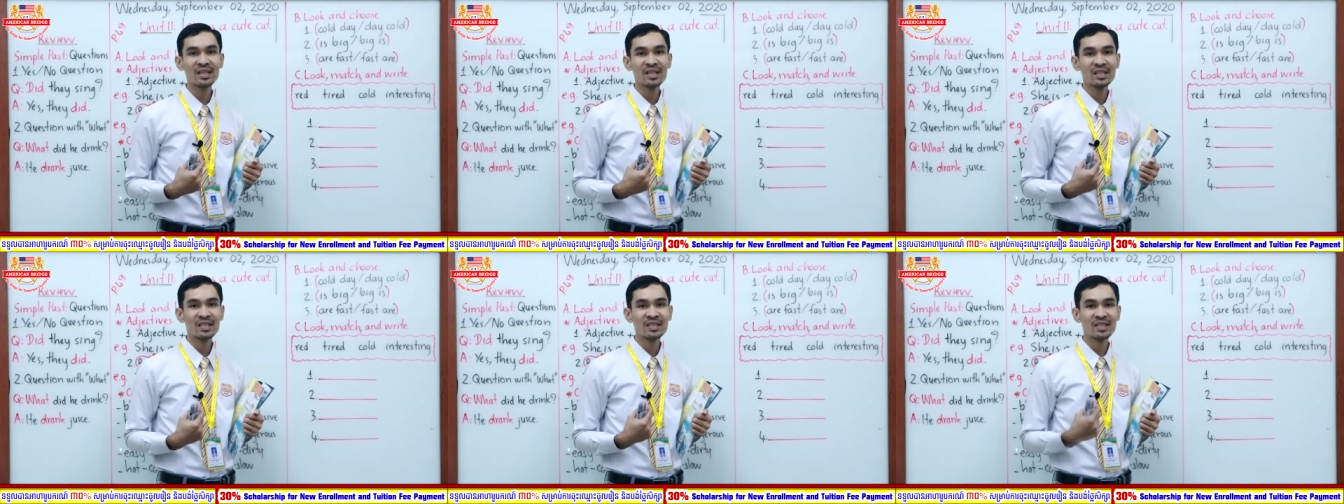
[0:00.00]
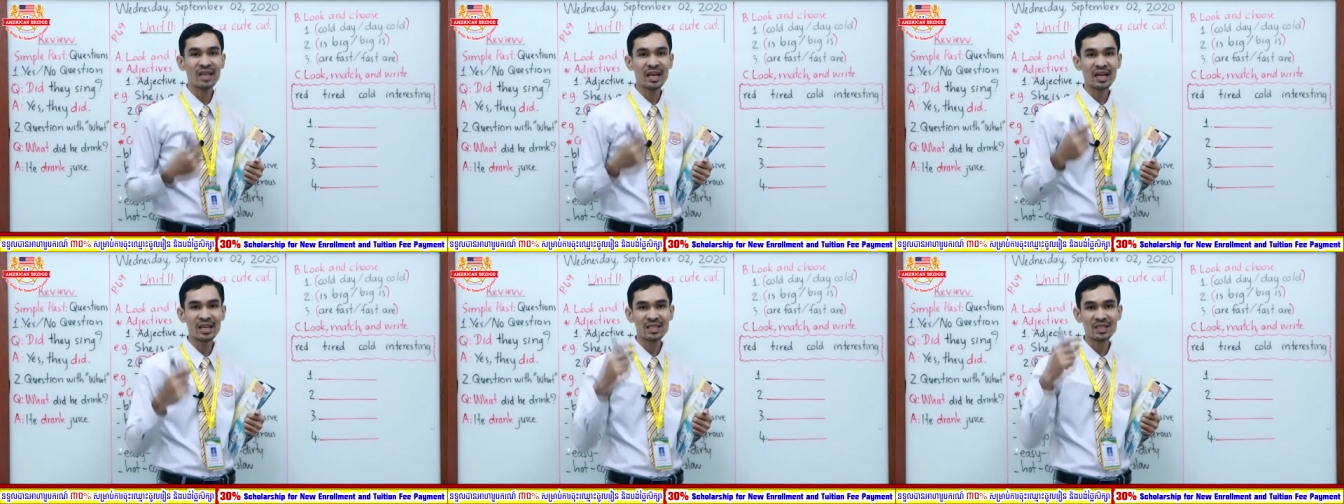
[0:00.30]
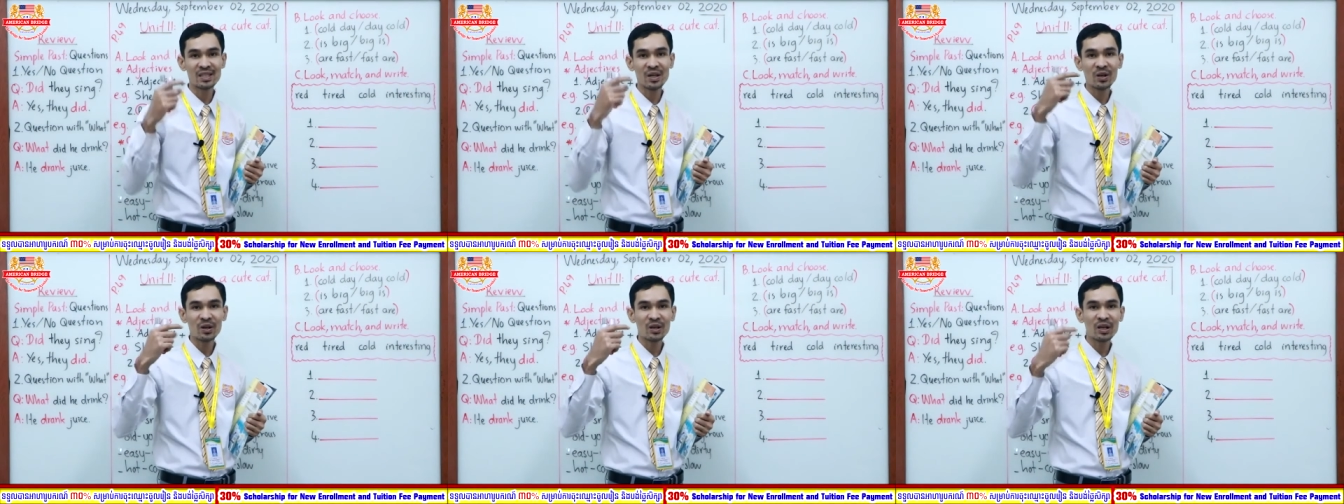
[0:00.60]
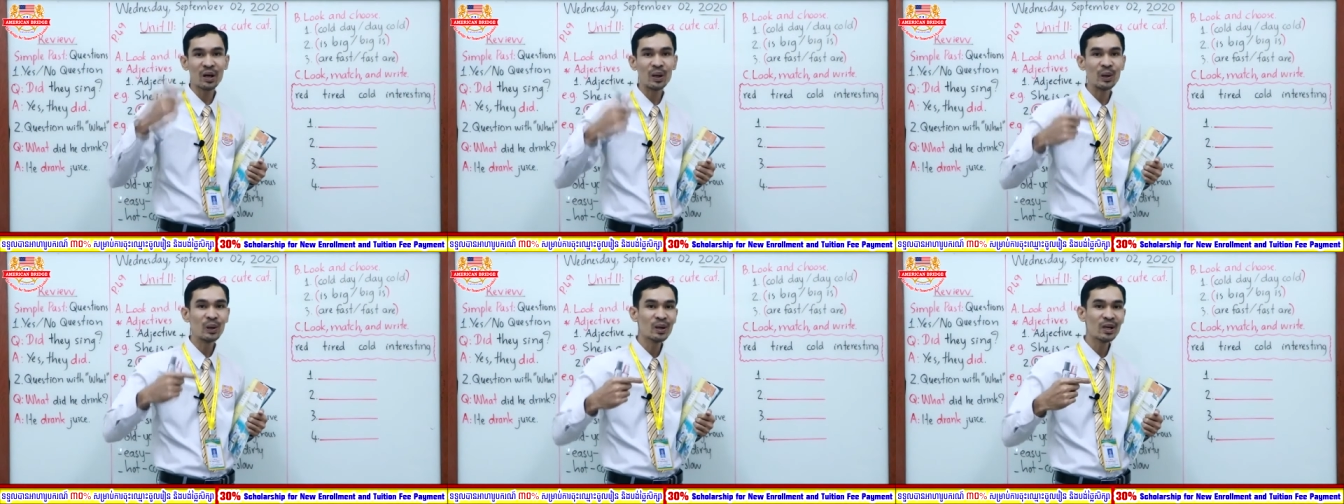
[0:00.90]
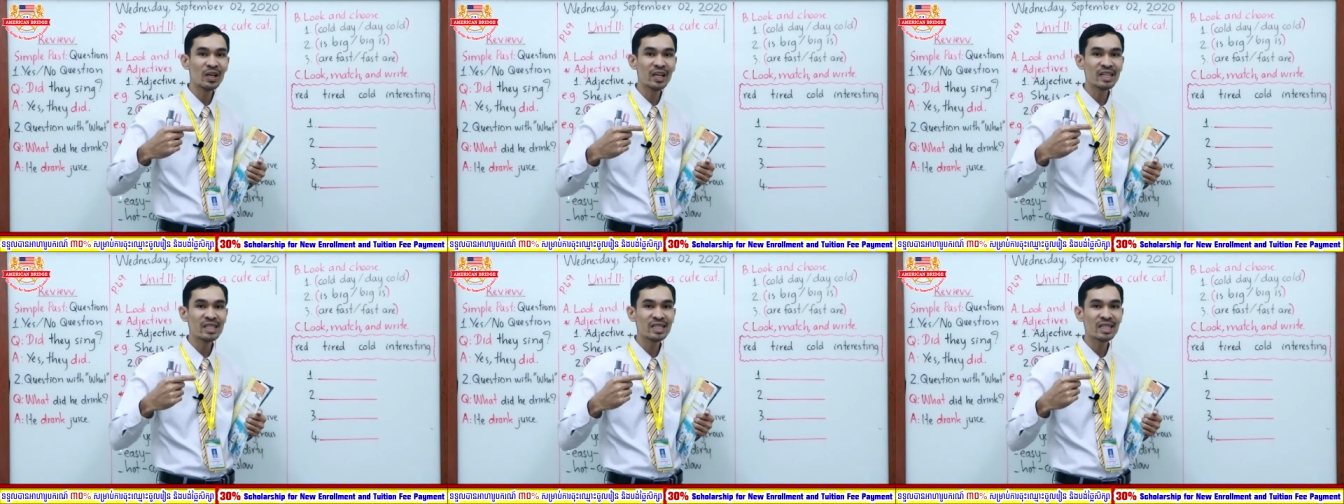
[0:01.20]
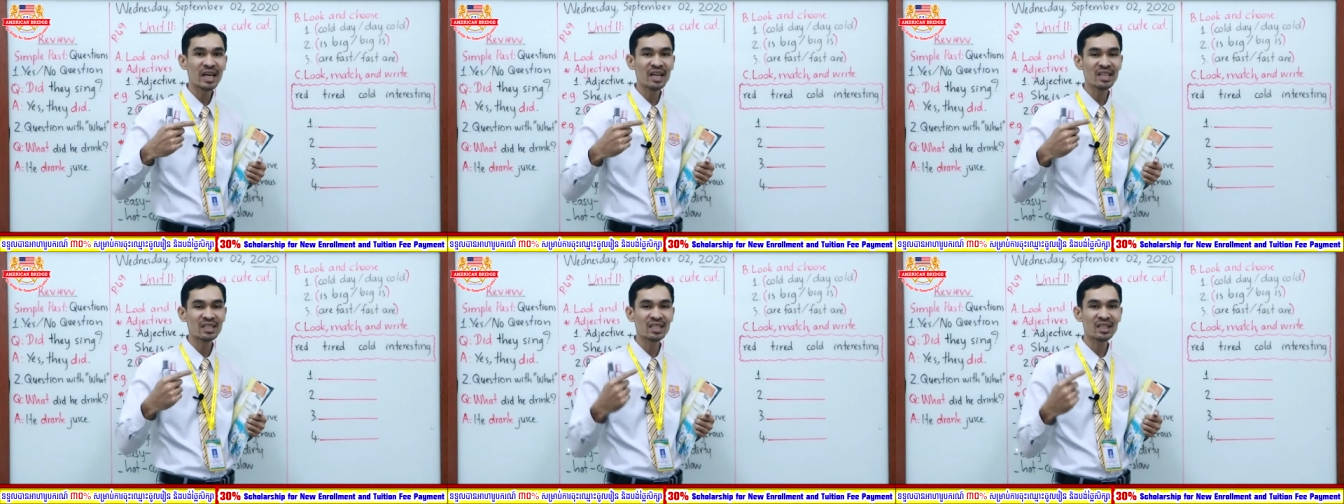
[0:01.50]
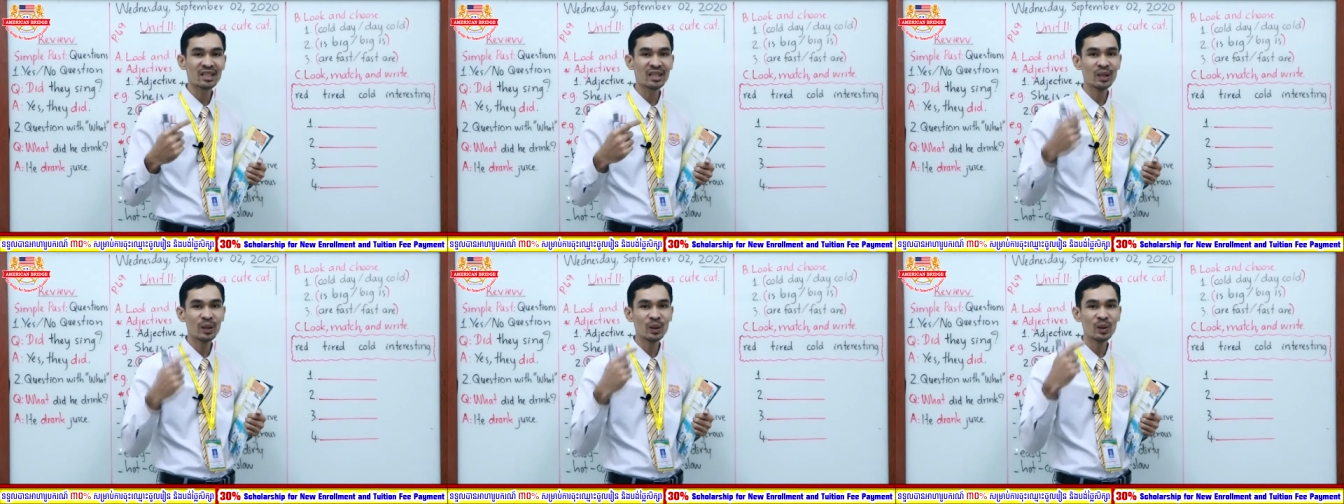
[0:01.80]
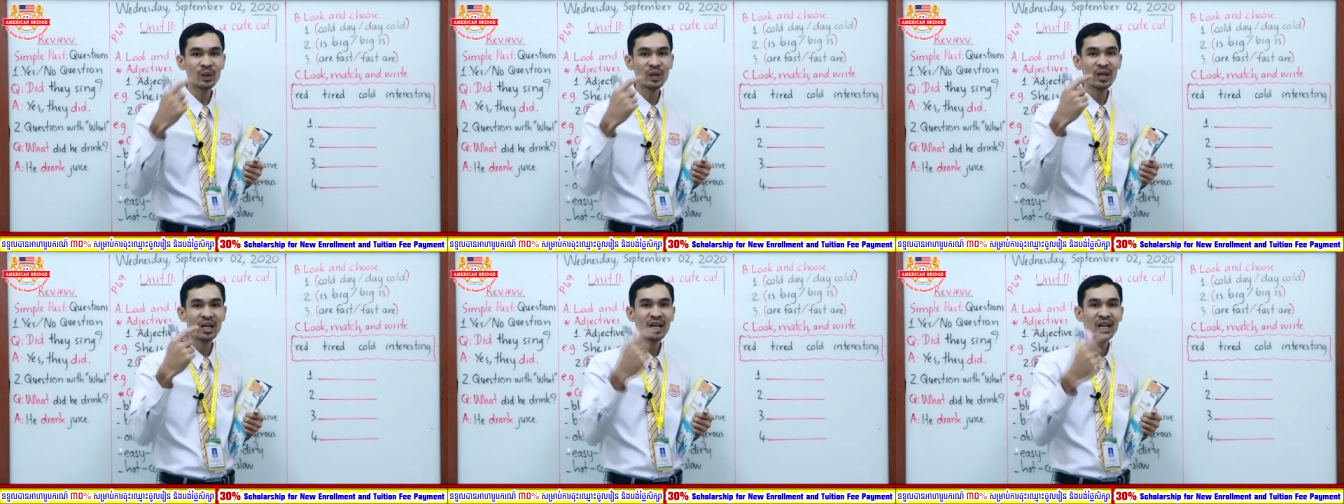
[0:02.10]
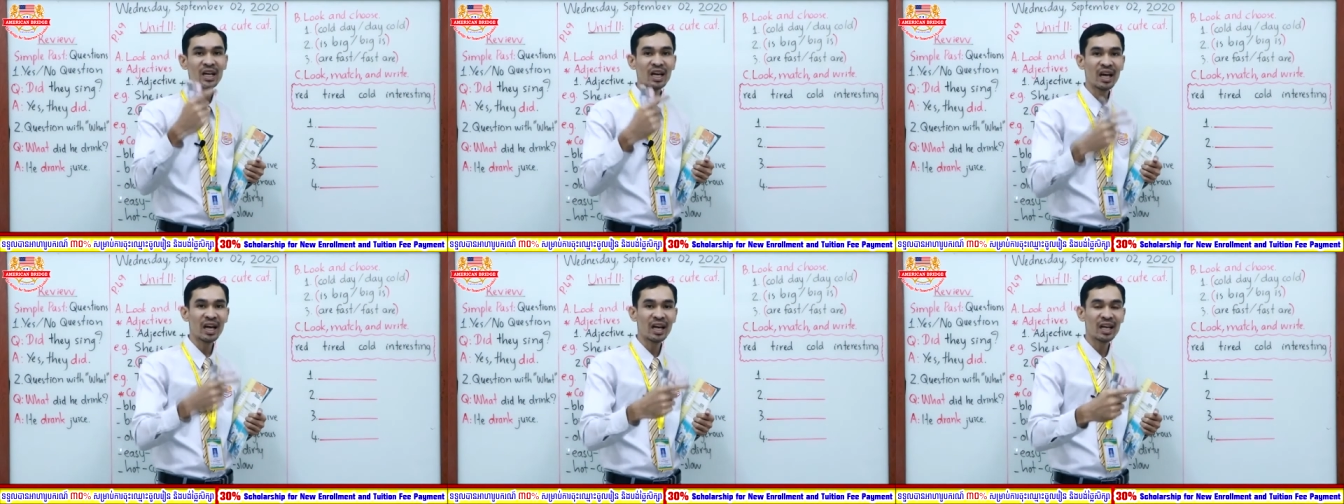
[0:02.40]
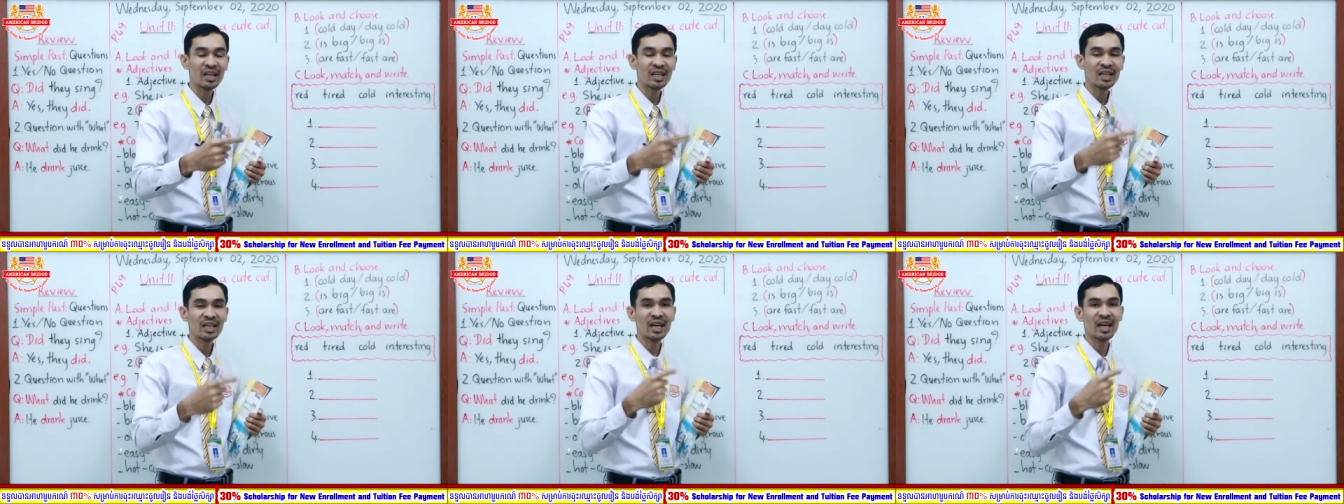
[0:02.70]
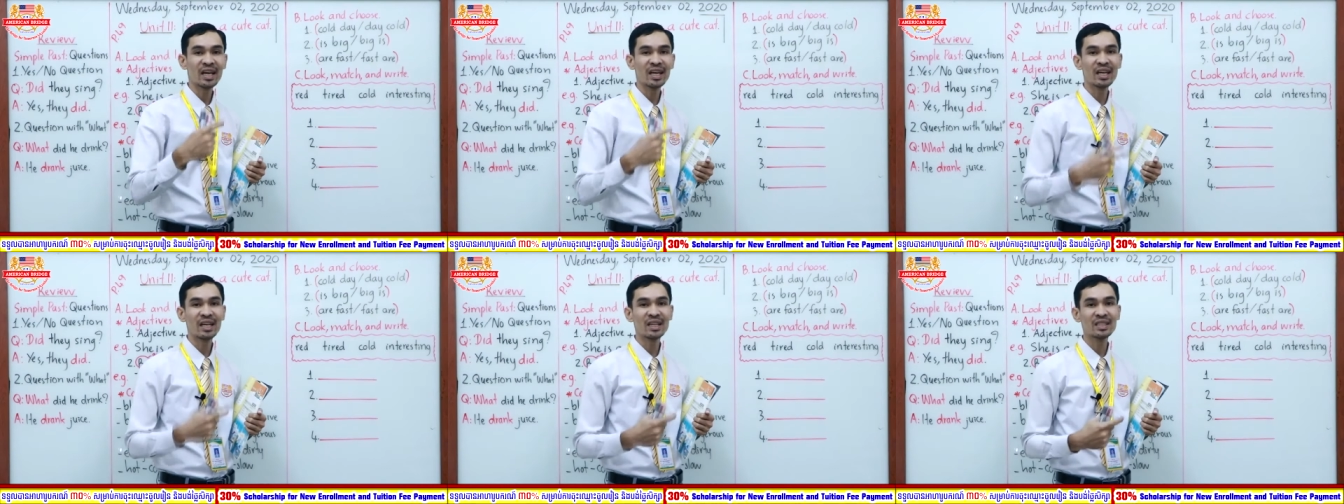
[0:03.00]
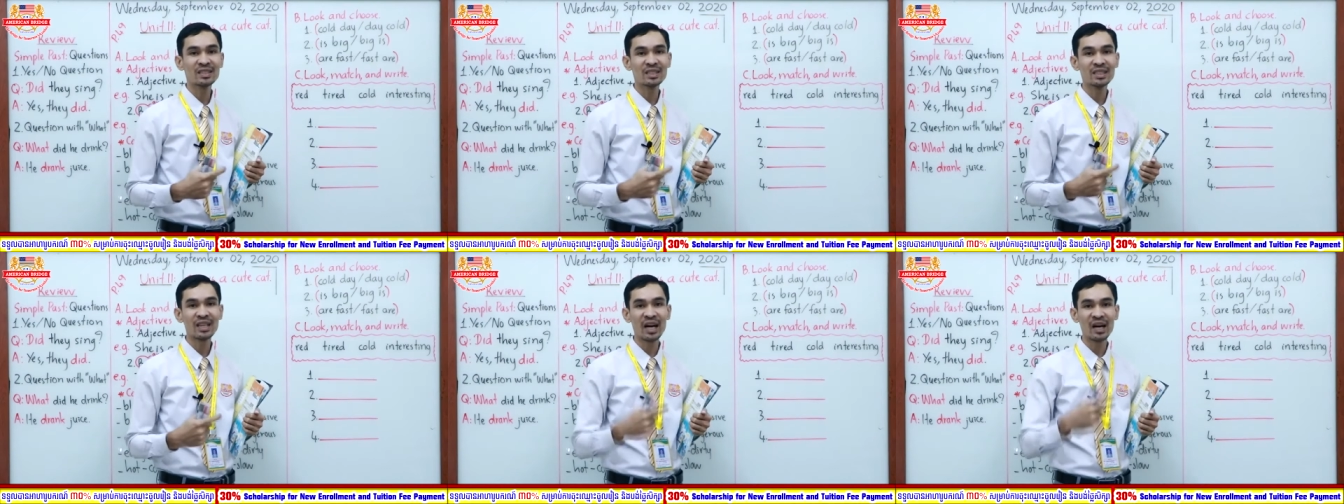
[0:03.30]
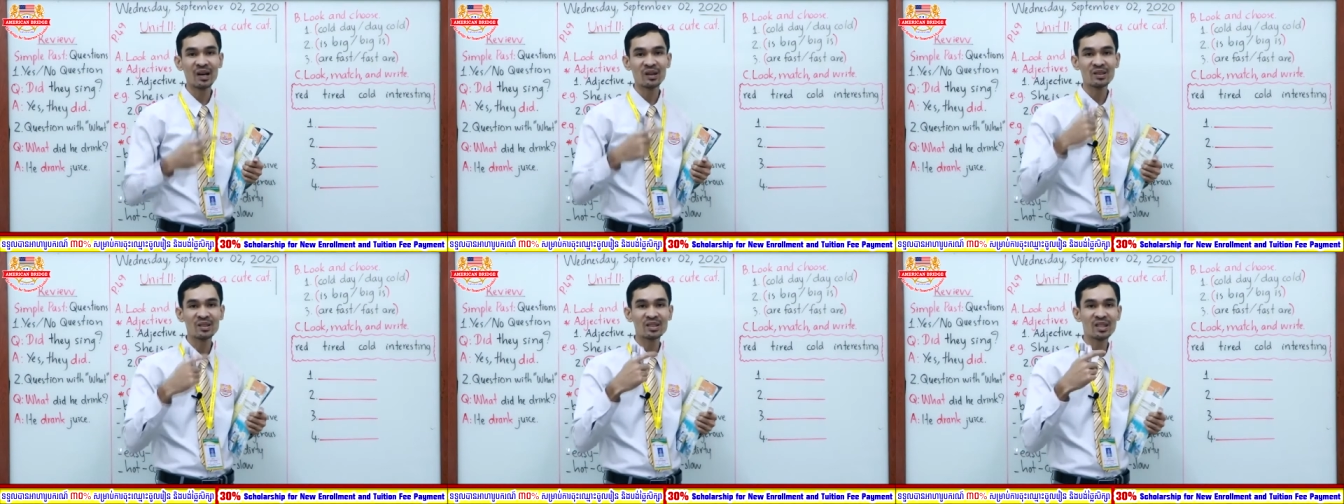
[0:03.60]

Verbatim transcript: Yeah, so cold is adjective and day is noun.